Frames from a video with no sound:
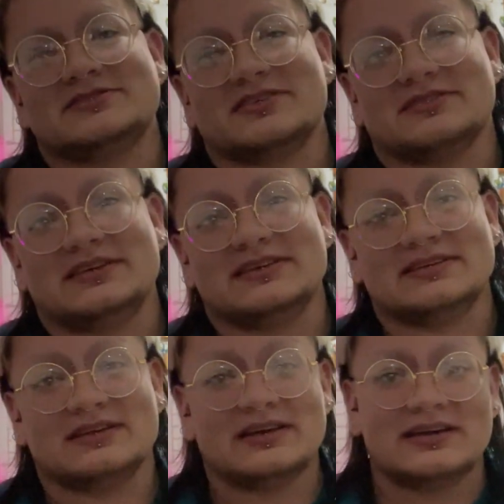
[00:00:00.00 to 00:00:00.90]
sure
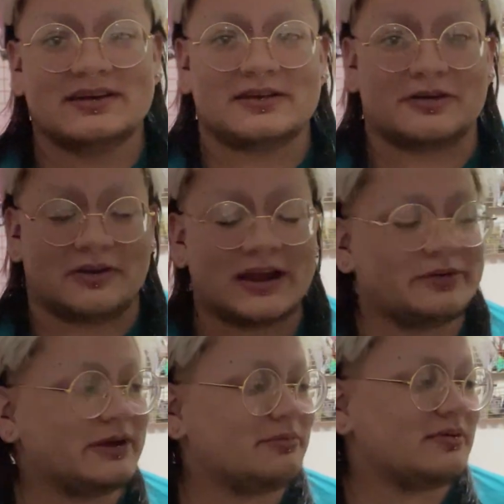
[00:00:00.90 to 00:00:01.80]
the correct
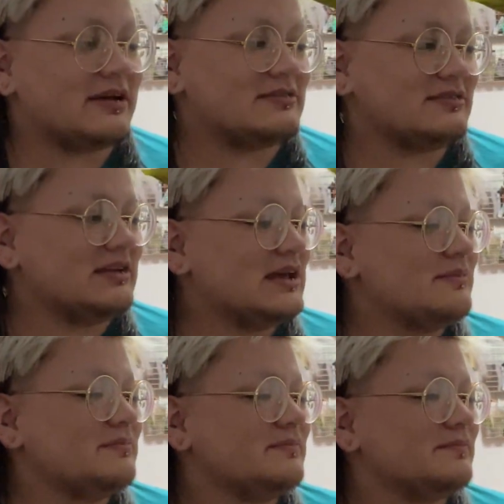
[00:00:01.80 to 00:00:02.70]
way to pronounce the
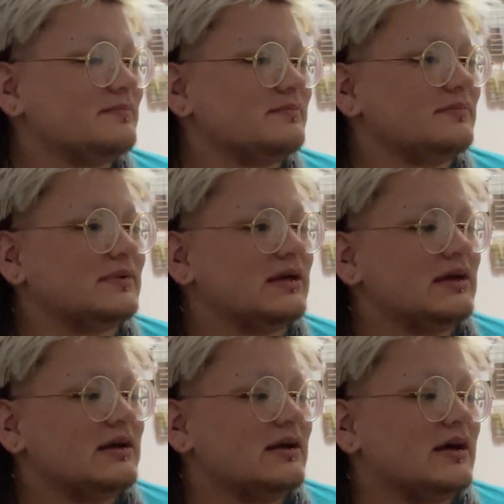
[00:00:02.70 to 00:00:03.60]
name.
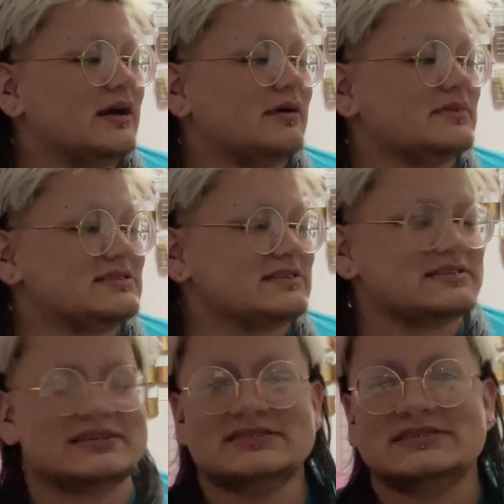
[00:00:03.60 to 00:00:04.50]
It's a
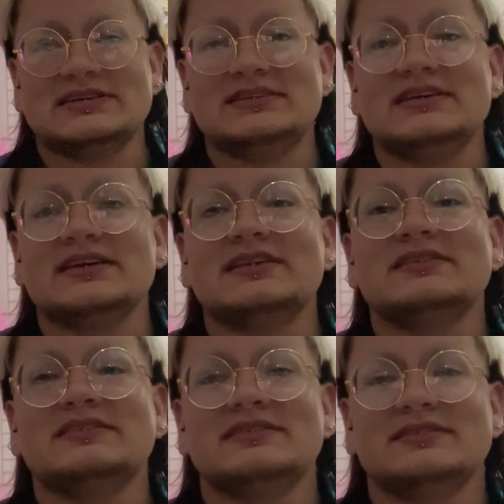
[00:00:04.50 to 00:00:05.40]

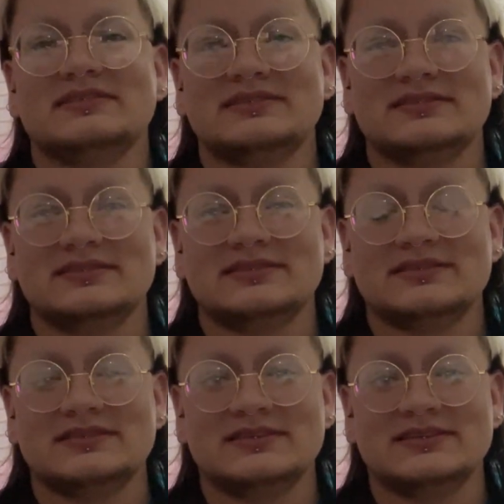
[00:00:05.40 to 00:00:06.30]
CTEN,
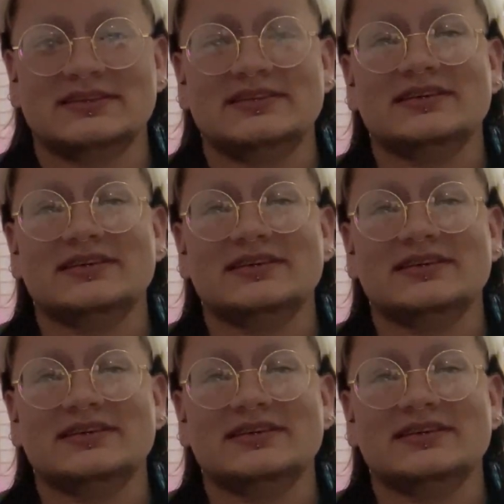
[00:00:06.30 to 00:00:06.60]
I